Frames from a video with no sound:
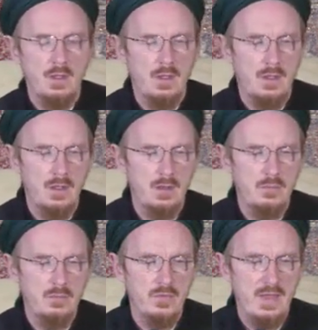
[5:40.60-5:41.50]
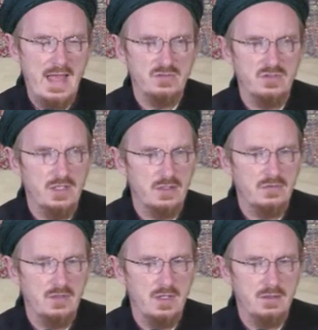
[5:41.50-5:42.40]
The
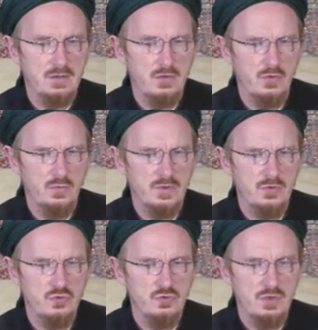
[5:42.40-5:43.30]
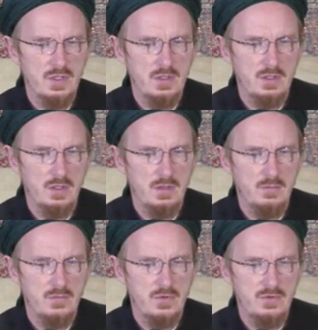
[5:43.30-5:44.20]
Aztecs had a cosmic tree.
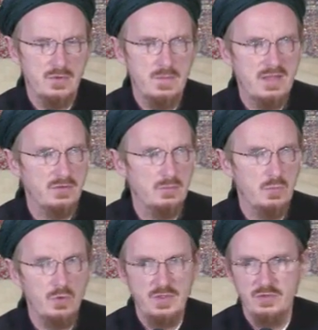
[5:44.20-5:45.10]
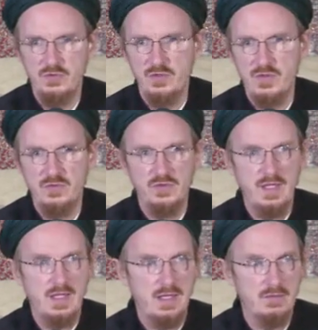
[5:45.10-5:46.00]
The Tibetan Buddhists to this
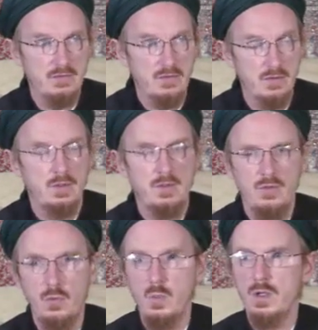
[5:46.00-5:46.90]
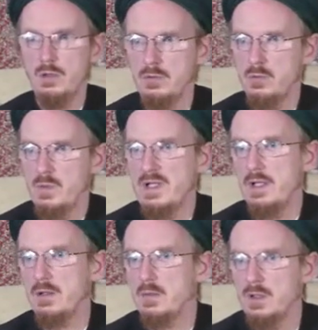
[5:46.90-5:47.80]
day have the world
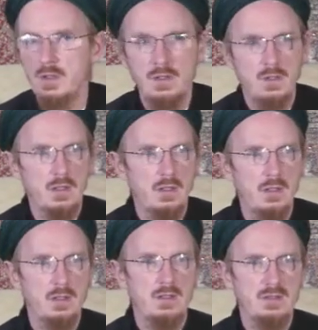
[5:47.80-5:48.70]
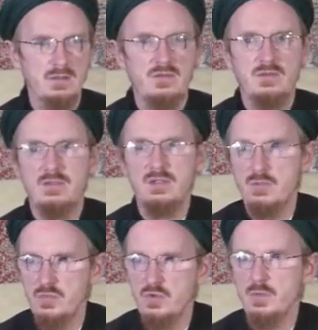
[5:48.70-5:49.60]
willow. It
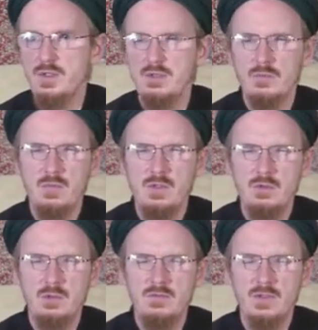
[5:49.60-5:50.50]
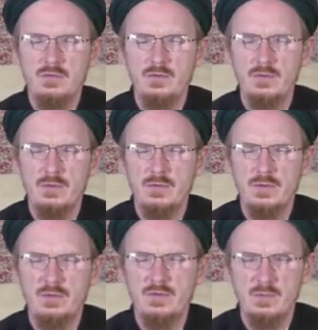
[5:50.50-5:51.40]
seems to be something universal, that
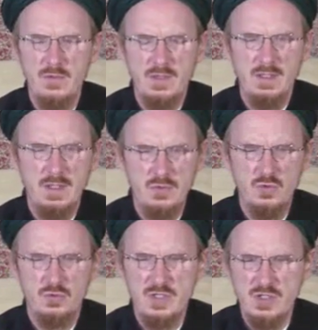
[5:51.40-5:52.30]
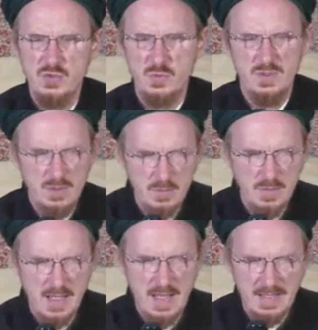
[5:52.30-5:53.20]
there is something in creation which can
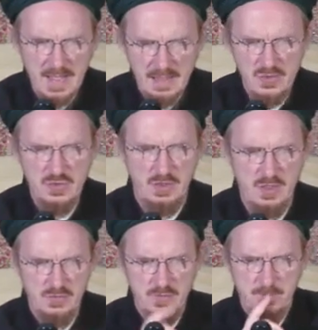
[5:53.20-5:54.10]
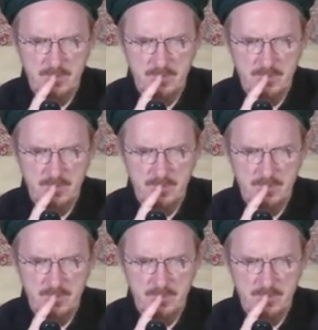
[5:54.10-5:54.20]
be analogized